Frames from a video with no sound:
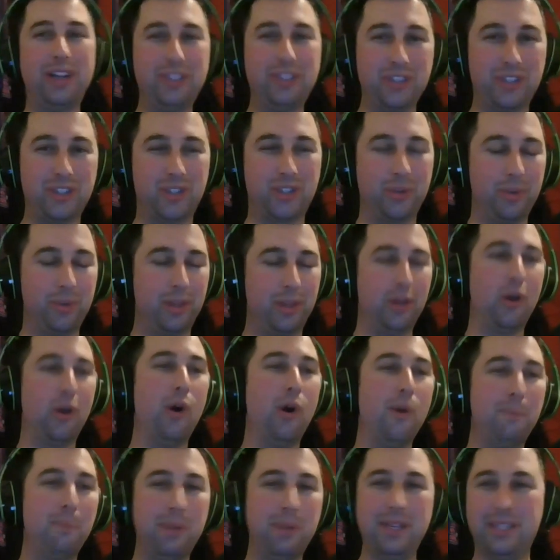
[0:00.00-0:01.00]
register with an
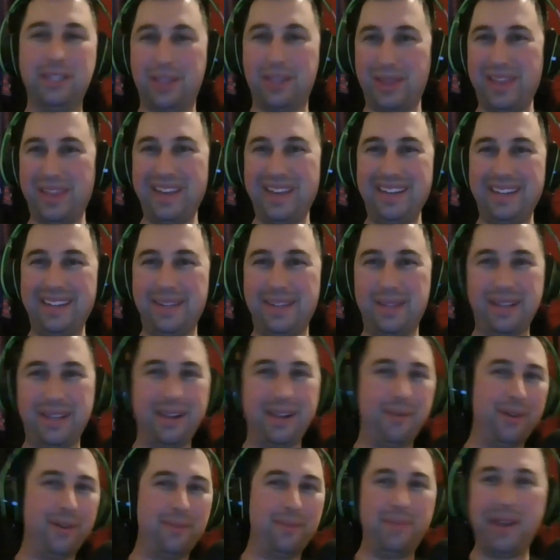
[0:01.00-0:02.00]
open thing and
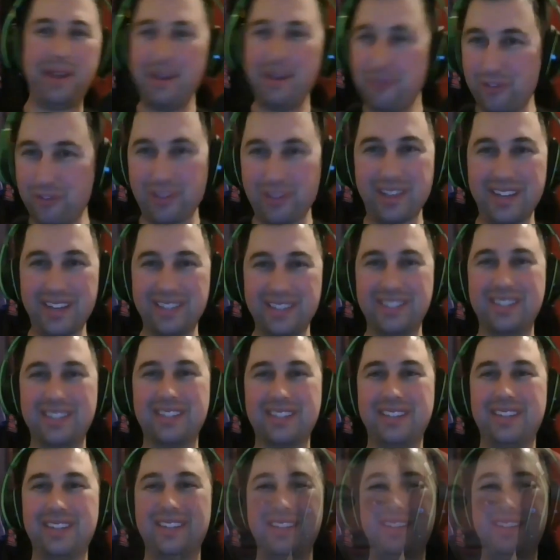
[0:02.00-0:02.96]
say, "I want to pay for this."